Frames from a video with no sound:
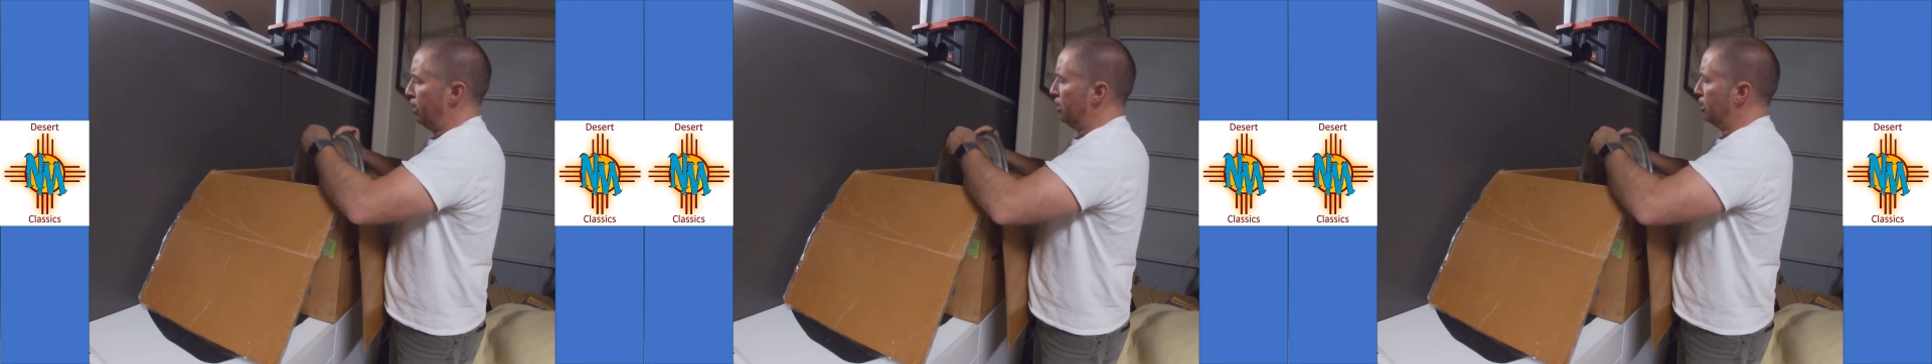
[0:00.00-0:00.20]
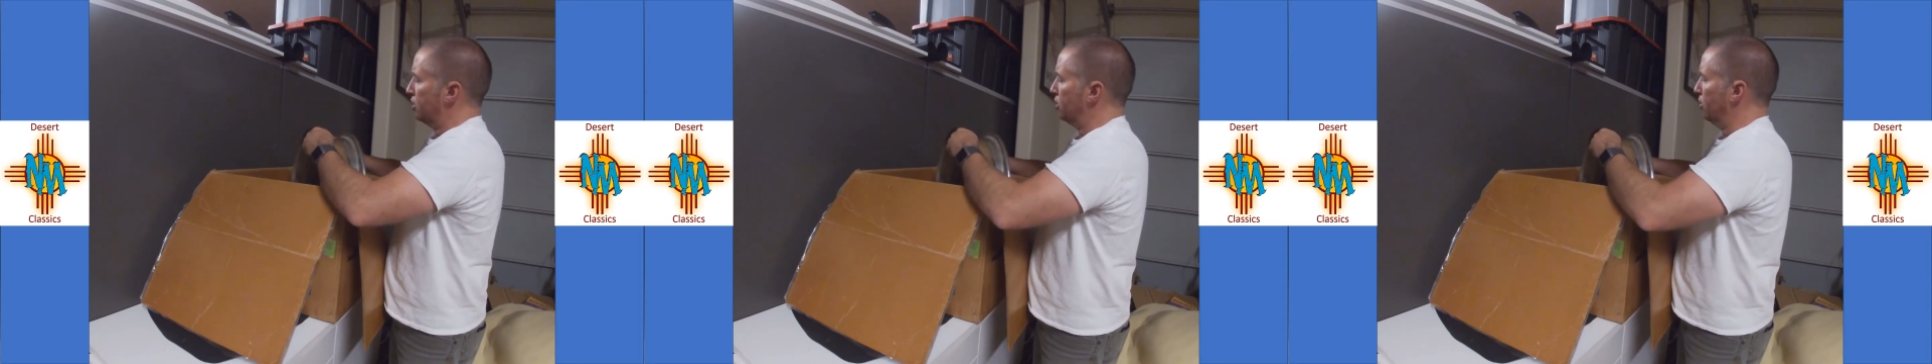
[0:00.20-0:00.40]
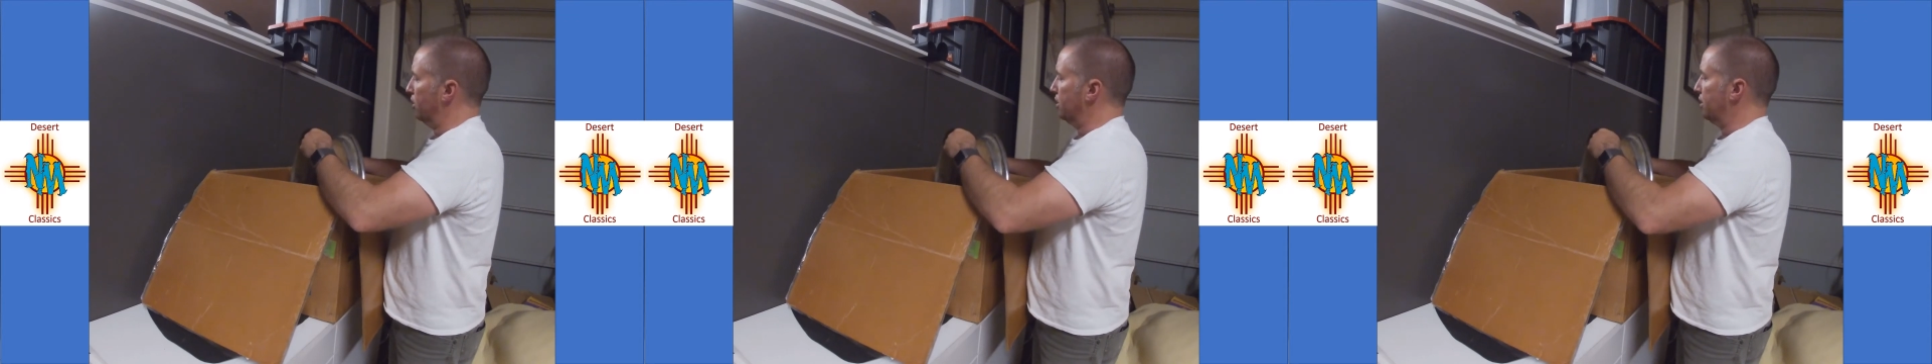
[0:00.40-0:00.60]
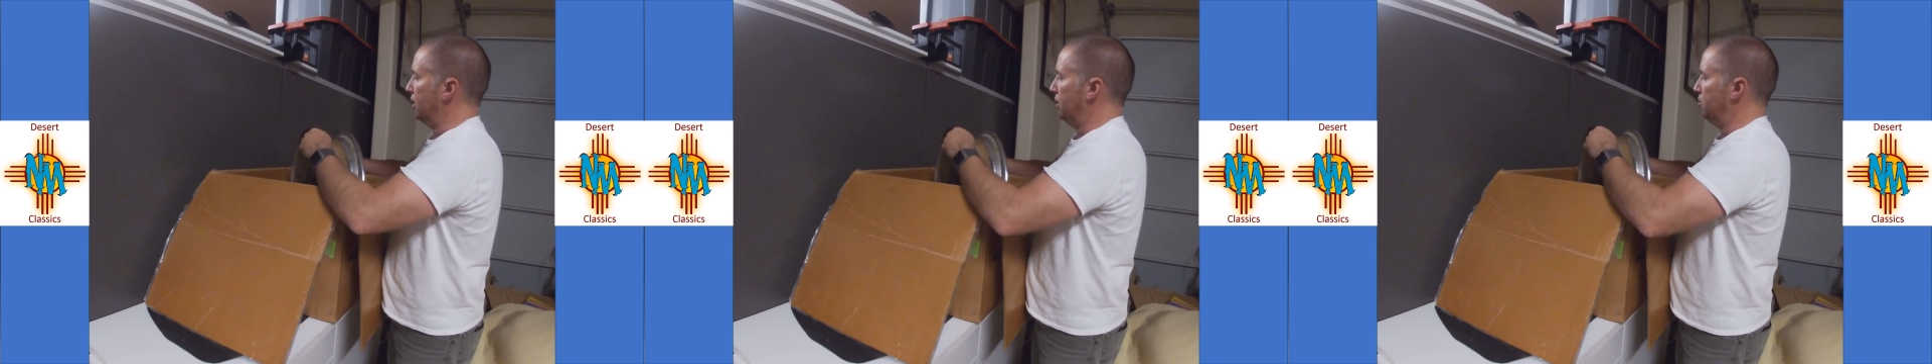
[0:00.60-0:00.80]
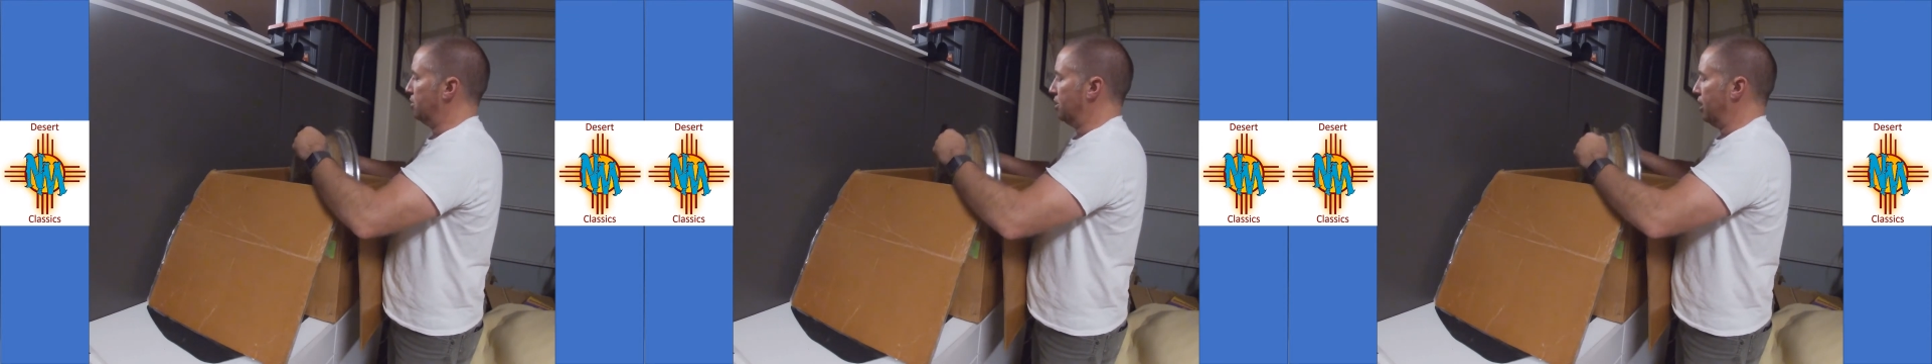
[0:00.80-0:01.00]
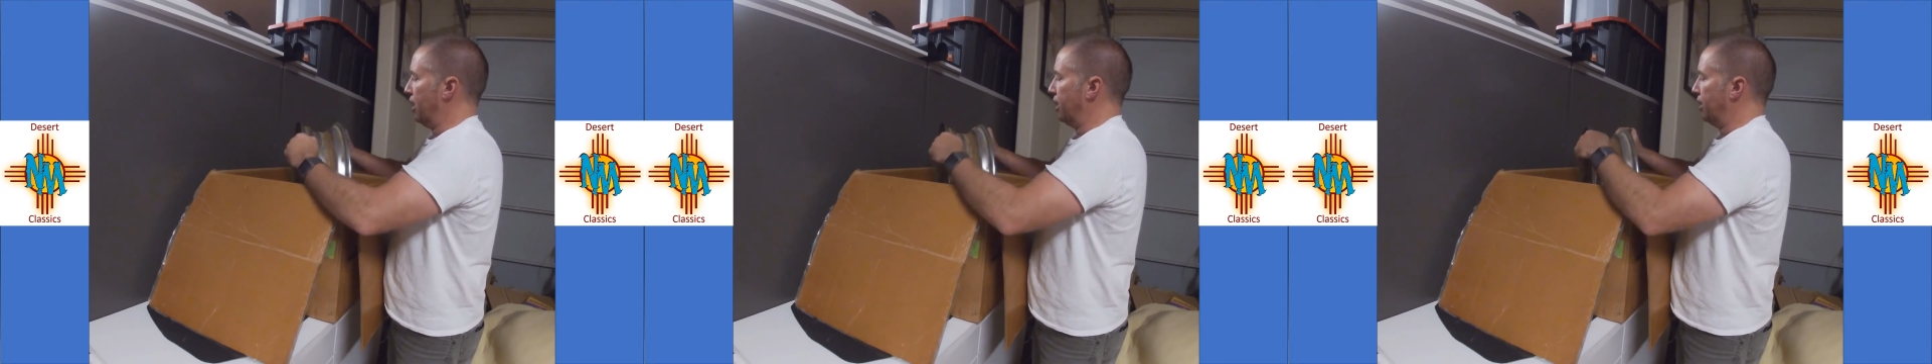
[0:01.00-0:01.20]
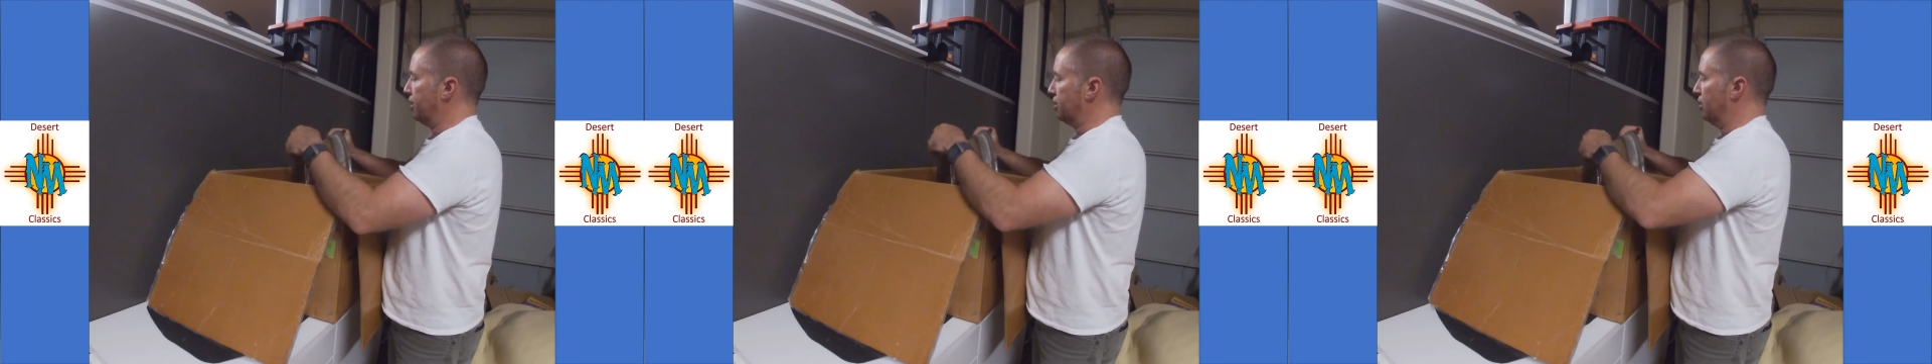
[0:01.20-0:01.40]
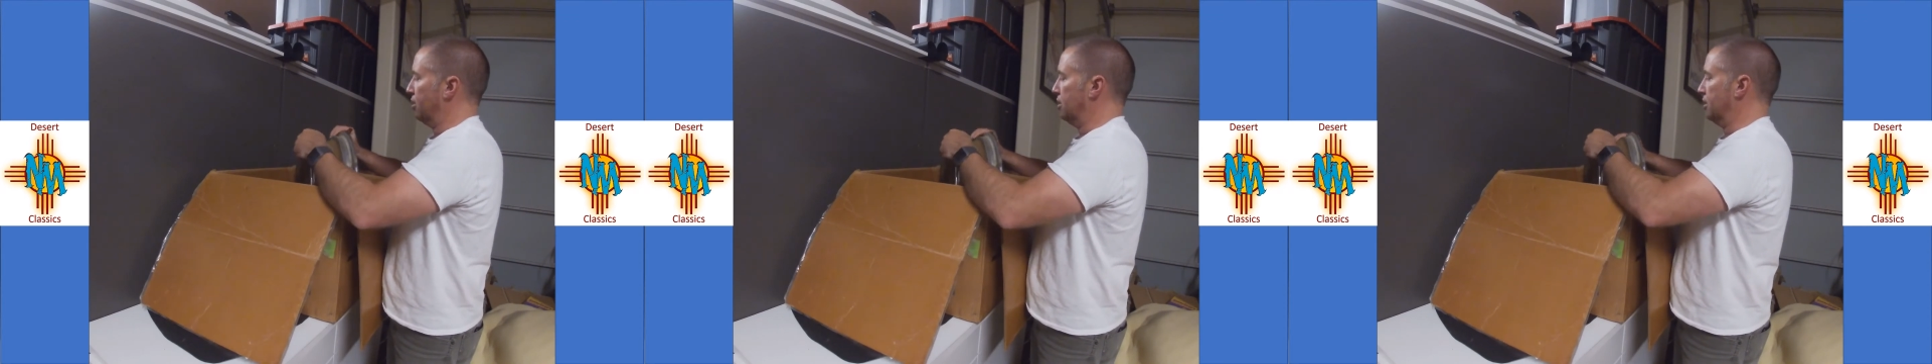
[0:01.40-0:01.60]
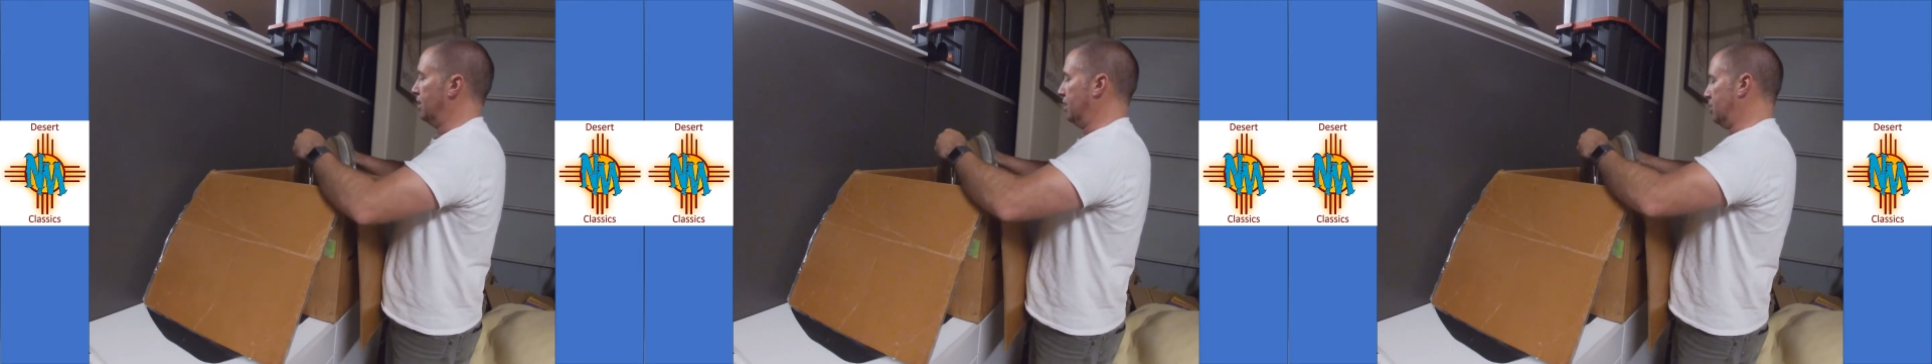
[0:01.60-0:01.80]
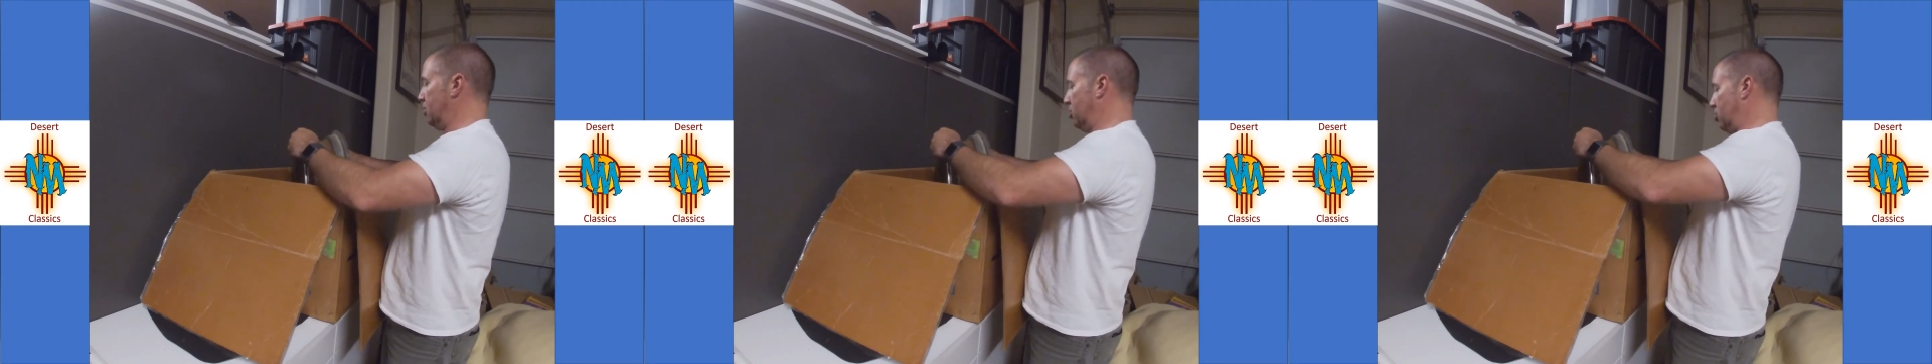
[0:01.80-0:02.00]
So it seems like as long as
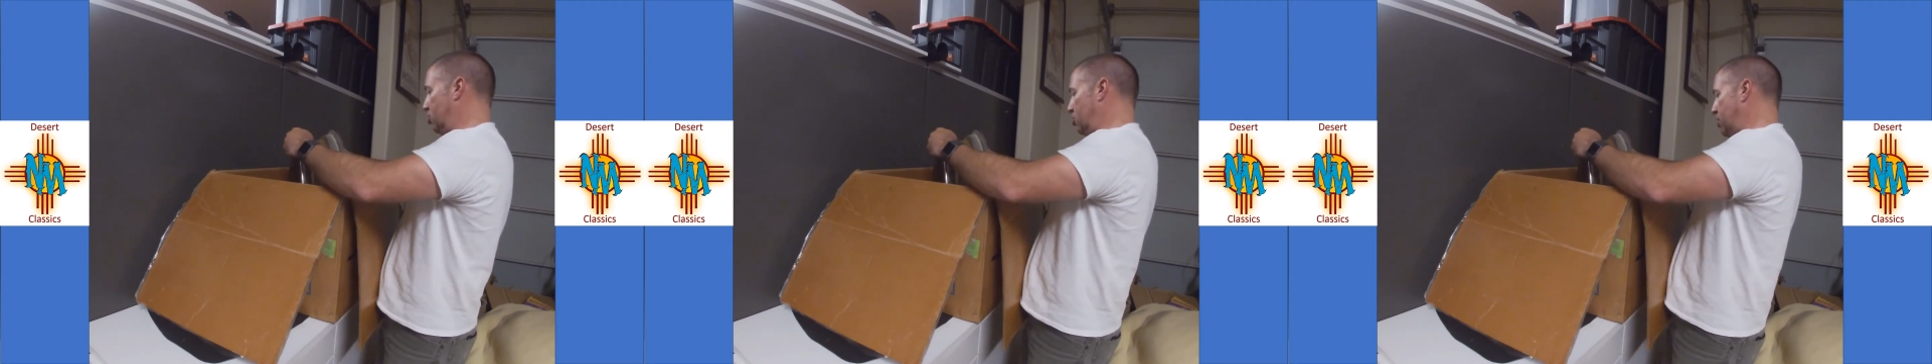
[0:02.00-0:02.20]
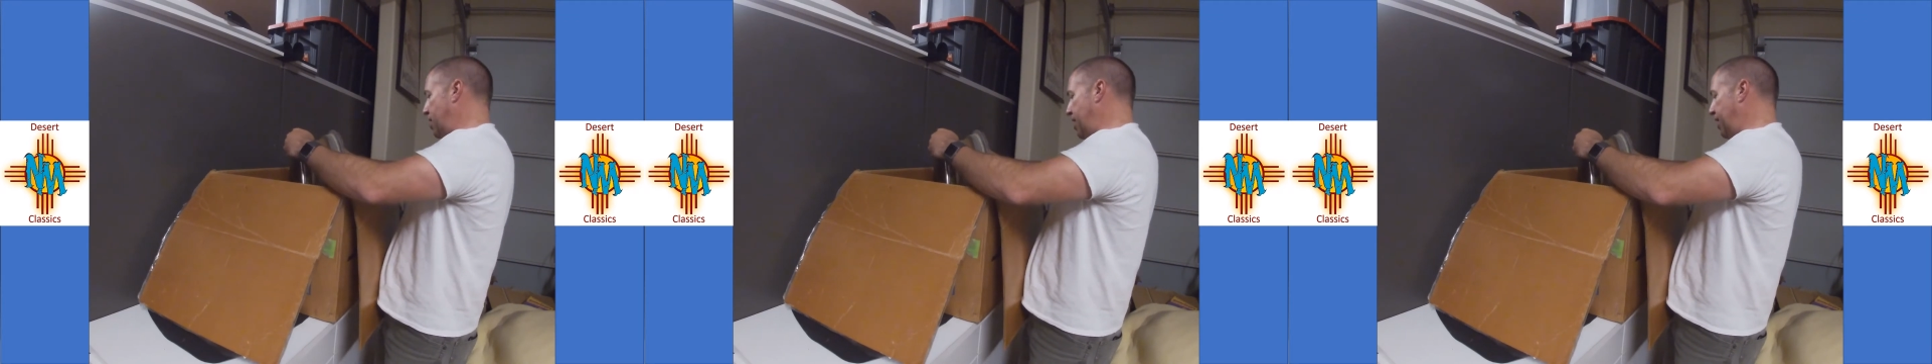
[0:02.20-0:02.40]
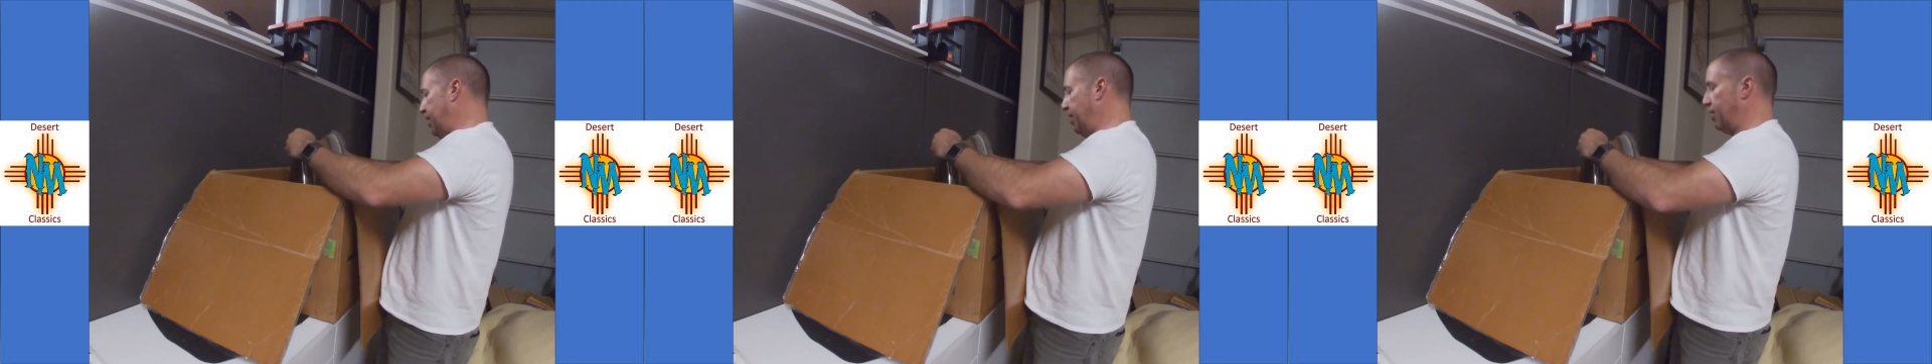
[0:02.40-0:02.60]
it's straight,